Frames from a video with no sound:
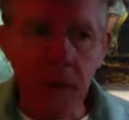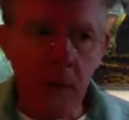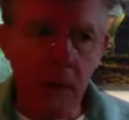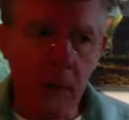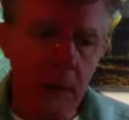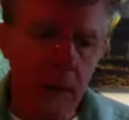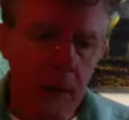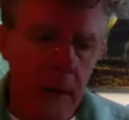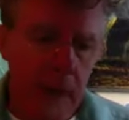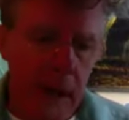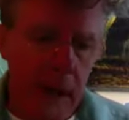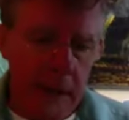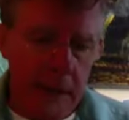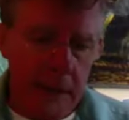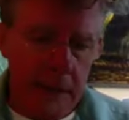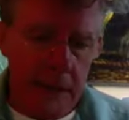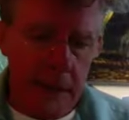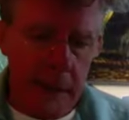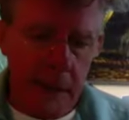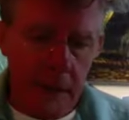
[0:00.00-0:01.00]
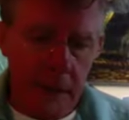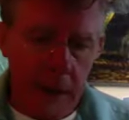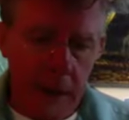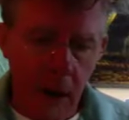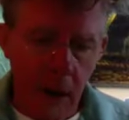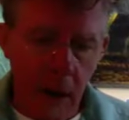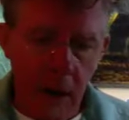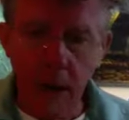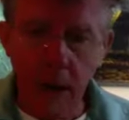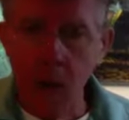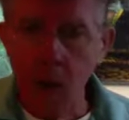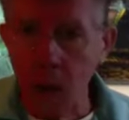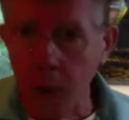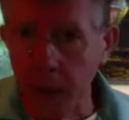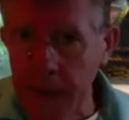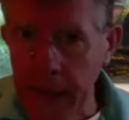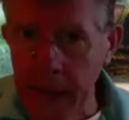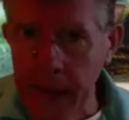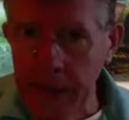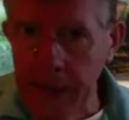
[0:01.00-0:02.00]
or as they call it,
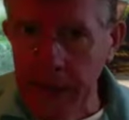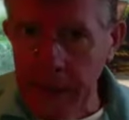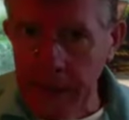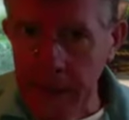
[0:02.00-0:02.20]
coriander.